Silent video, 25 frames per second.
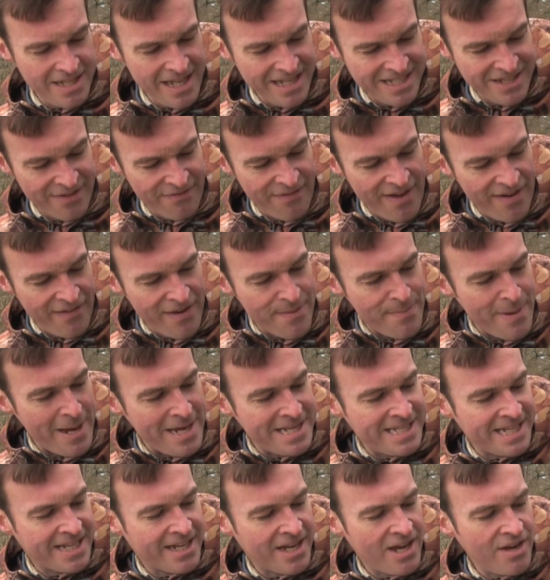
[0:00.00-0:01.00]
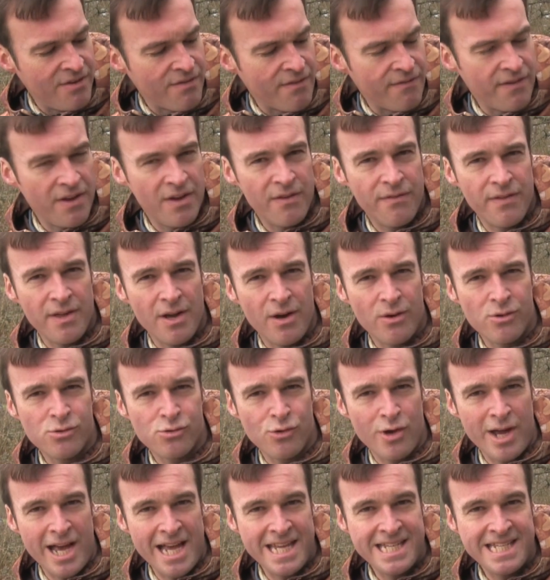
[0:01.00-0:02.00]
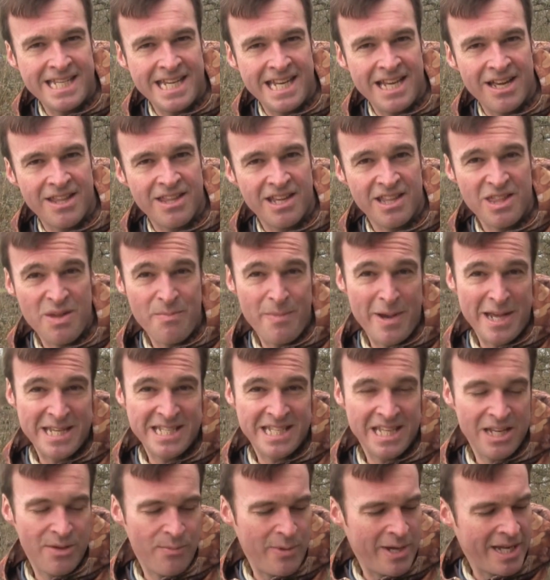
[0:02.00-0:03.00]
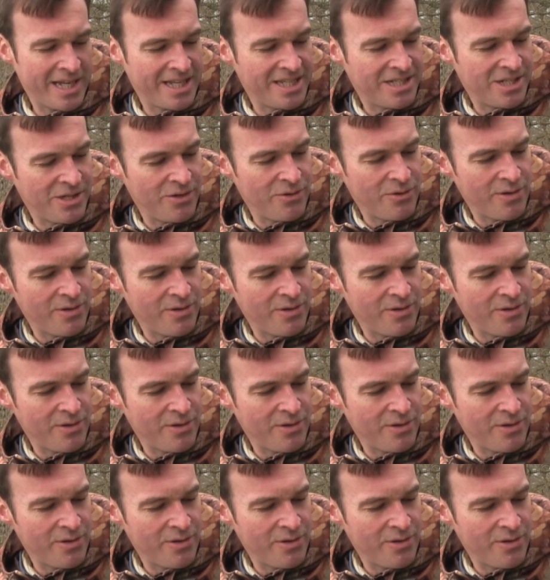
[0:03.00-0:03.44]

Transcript: that's a very basic overview of the Ultra SE. I think the best thing we can do